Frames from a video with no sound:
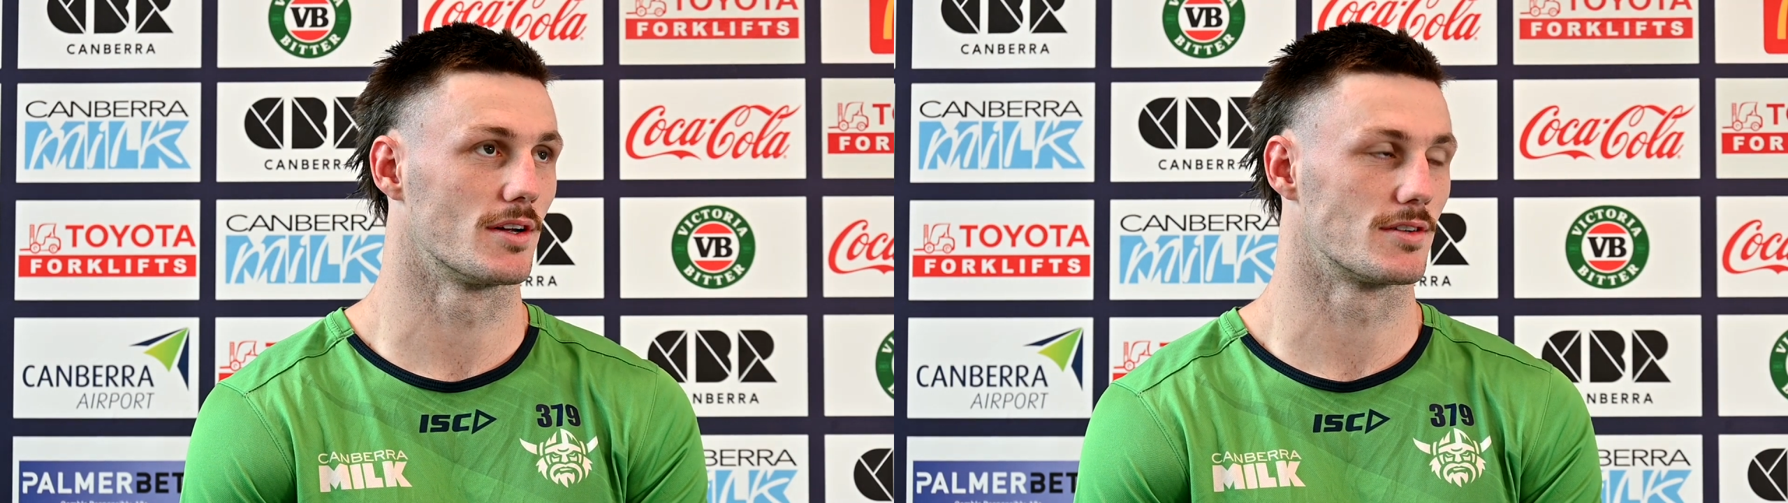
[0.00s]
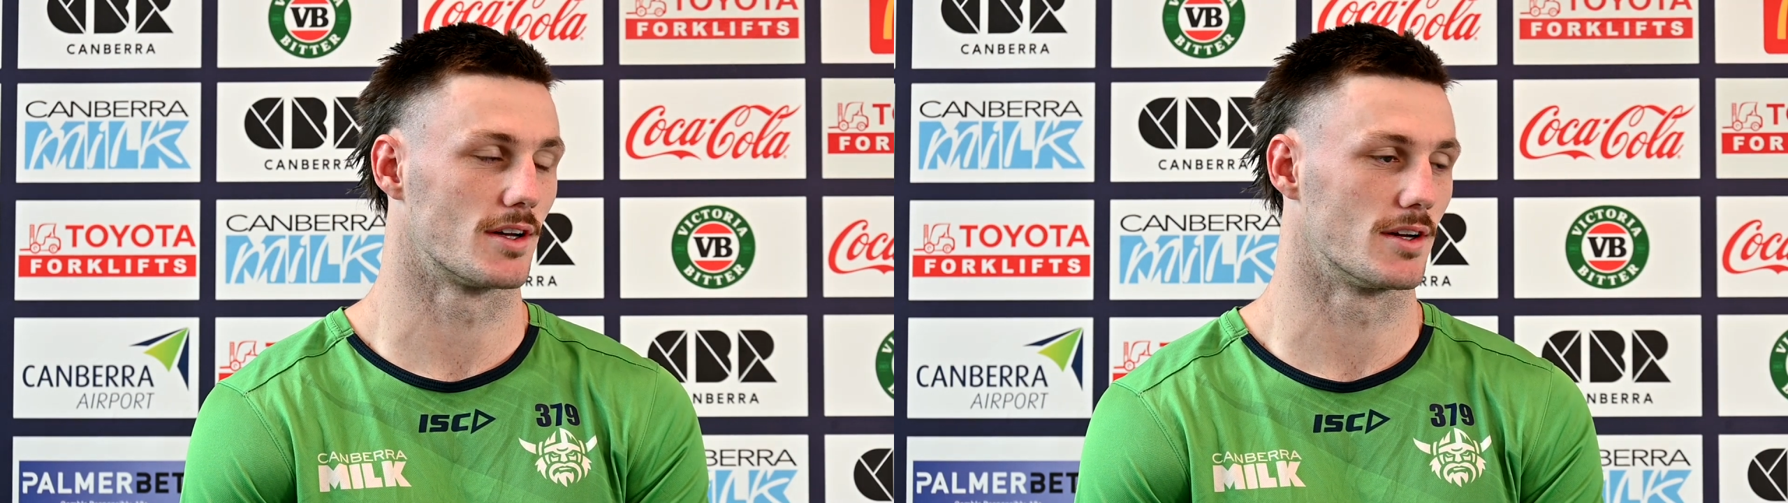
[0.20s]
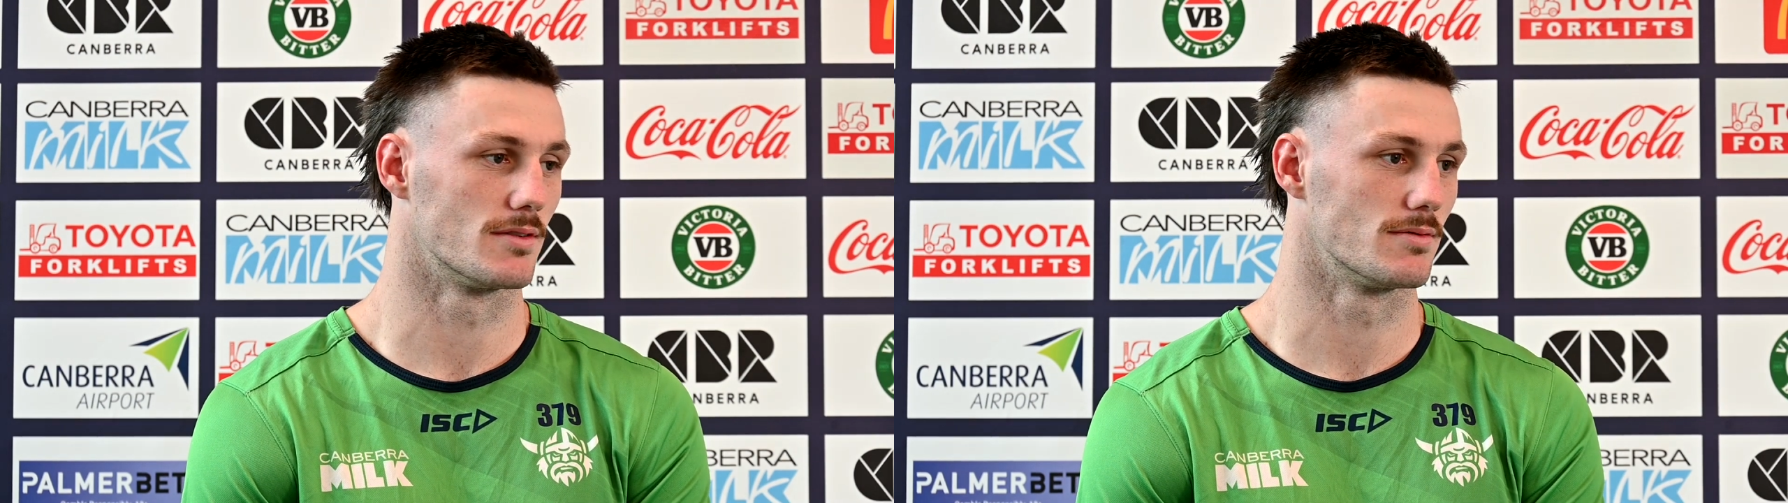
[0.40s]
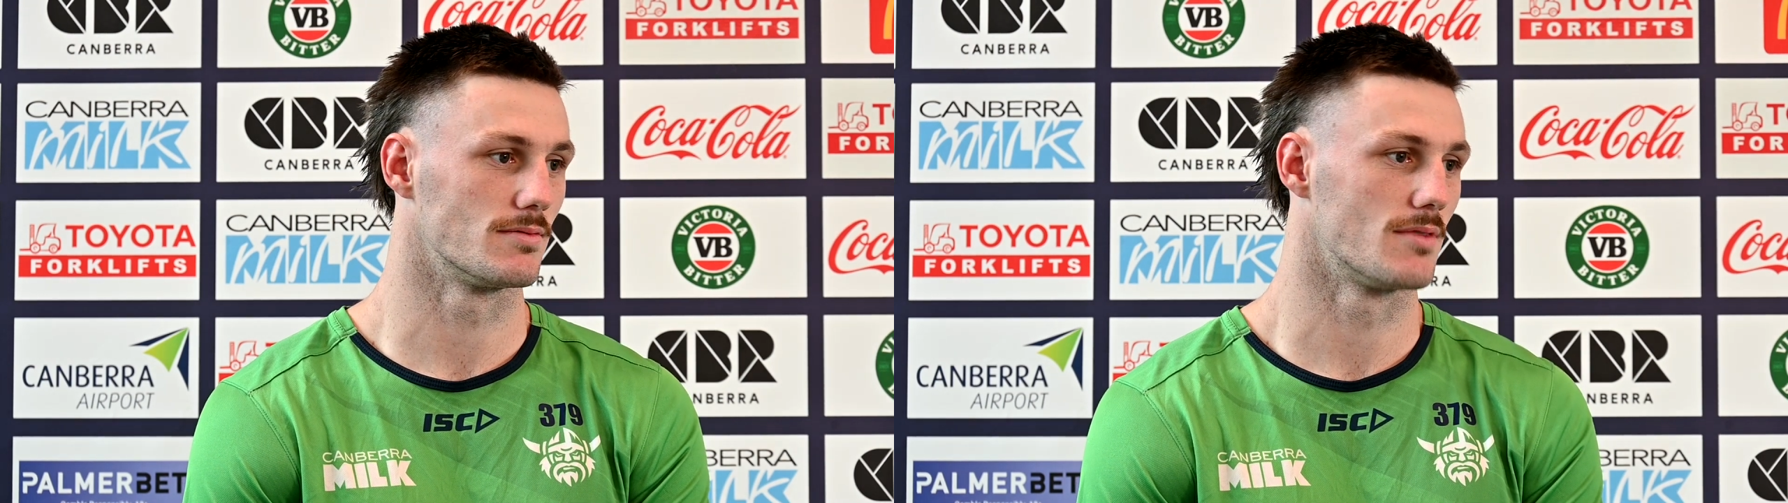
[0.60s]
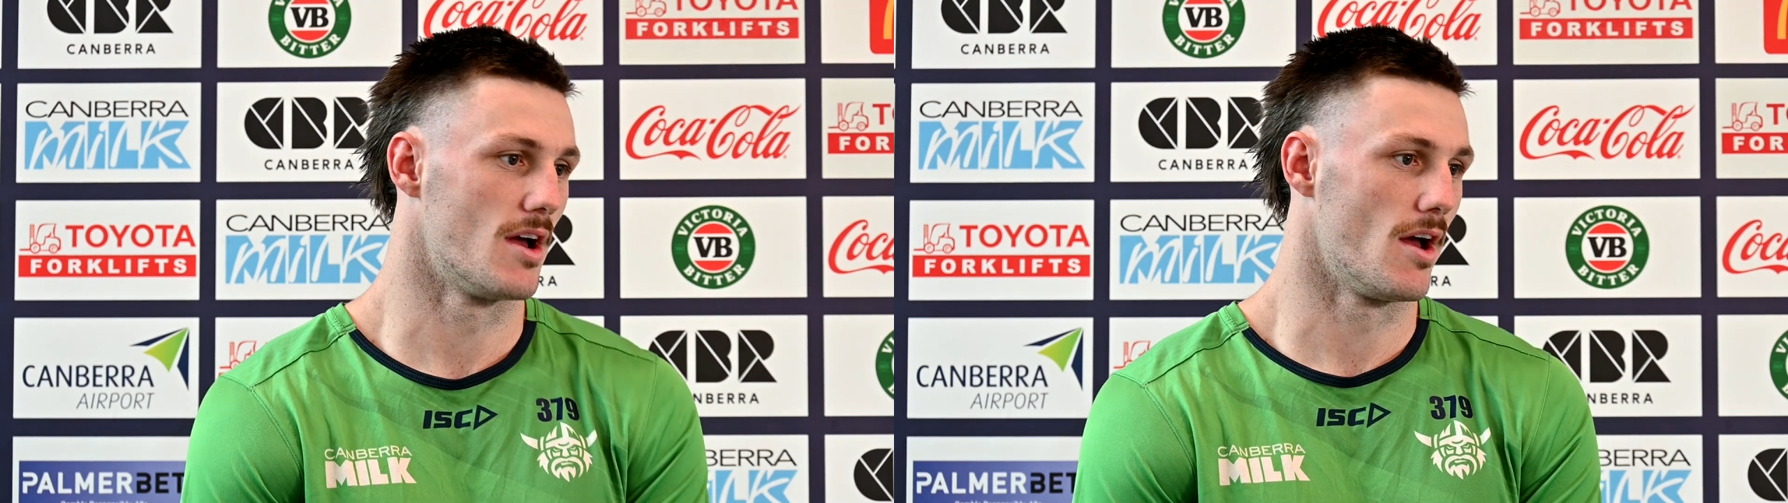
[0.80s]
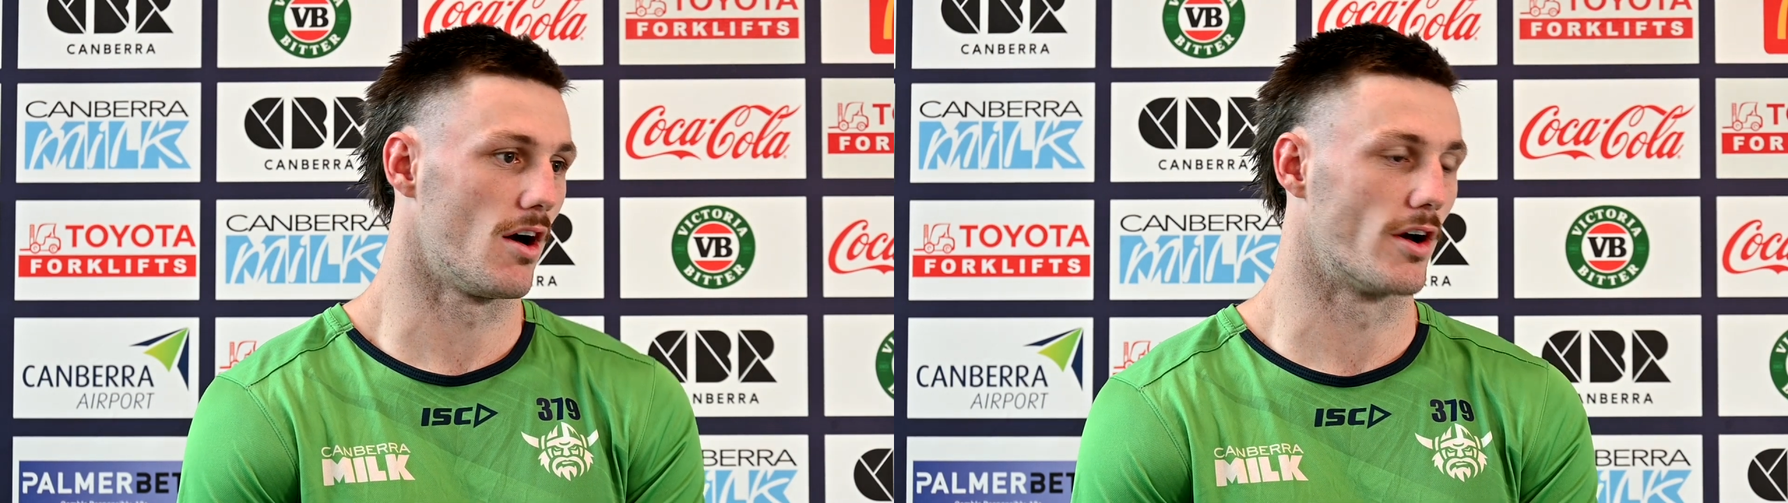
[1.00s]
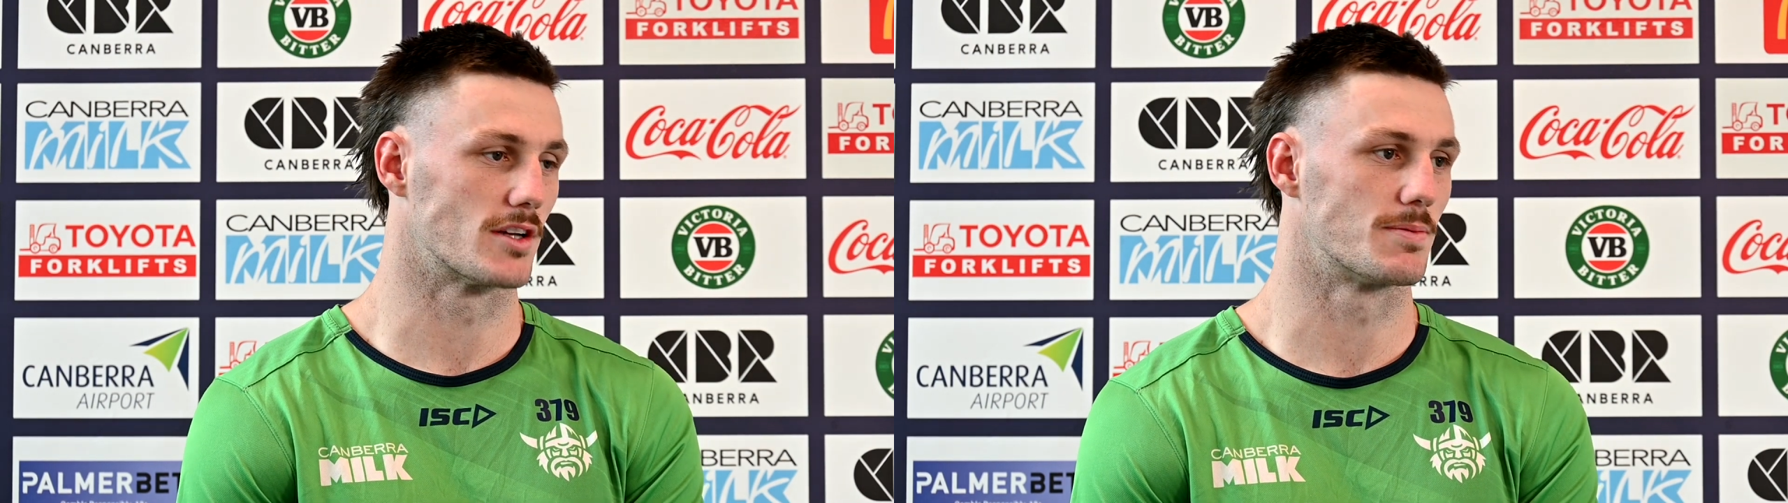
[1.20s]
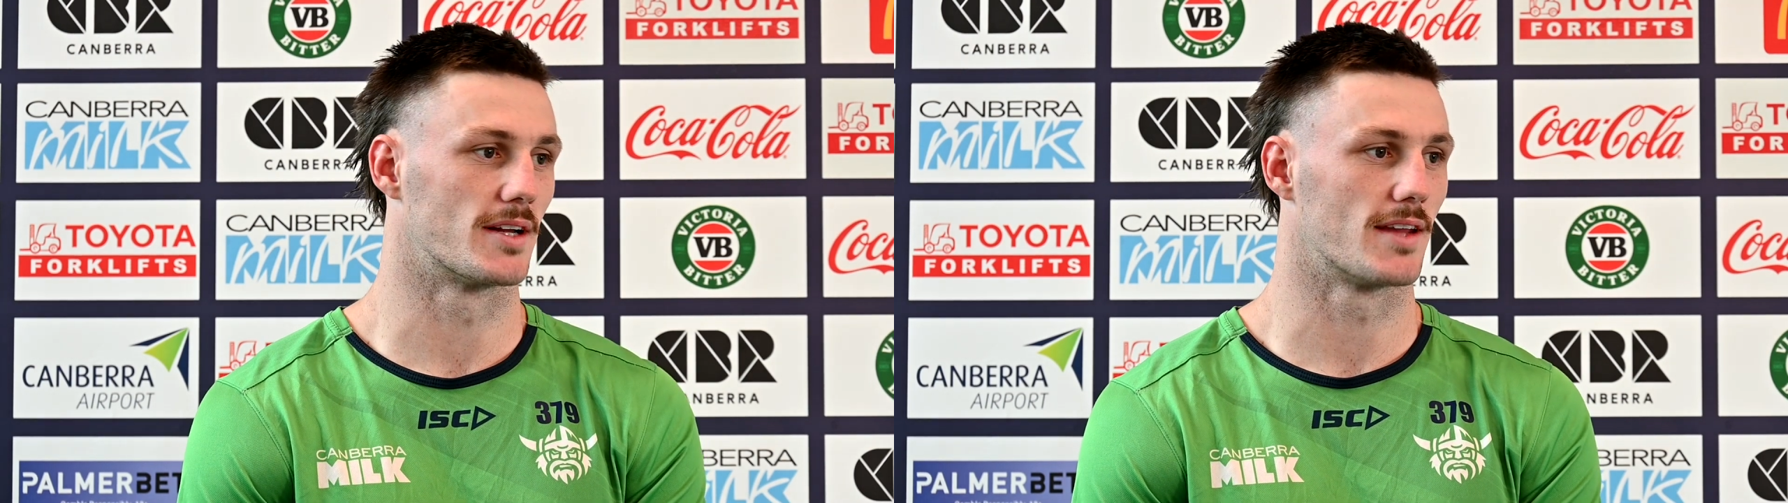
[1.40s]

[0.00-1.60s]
So I'd expect